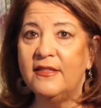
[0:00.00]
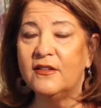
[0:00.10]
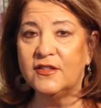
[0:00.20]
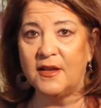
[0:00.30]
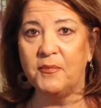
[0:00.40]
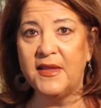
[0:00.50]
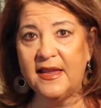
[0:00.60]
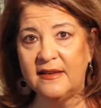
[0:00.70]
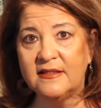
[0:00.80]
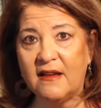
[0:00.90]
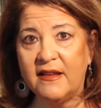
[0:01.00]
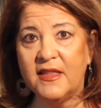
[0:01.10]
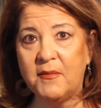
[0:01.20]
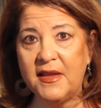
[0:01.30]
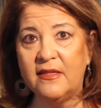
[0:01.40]
There's something
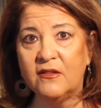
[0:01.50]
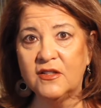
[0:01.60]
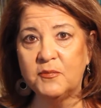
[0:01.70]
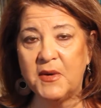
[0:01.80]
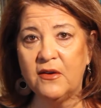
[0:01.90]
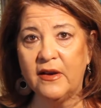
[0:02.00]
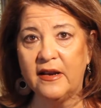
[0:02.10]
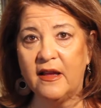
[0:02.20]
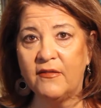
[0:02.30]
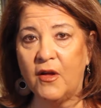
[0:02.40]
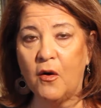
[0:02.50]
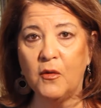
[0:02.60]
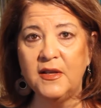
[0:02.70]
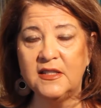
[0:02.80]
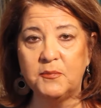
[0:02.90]
inside them in their spirit of the
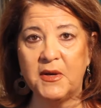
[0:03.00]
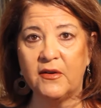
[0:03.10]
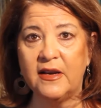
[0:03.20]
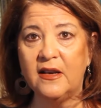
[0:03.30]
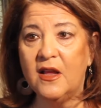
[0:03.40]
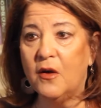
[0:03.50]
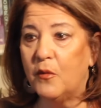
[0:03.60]
Holy Spirit